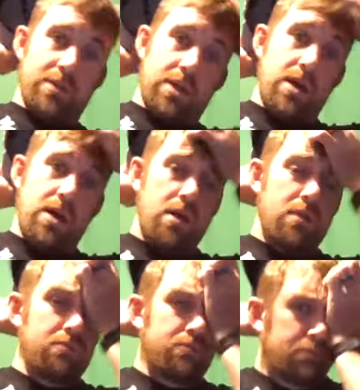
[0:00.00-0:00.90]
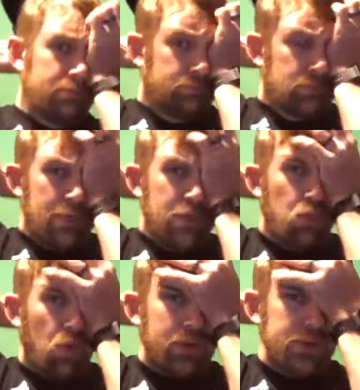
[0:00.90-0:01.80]
Um, I mean,
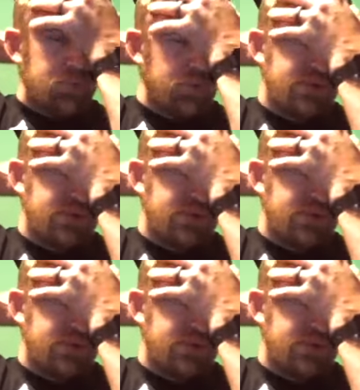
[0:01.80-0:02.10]
work is pretty,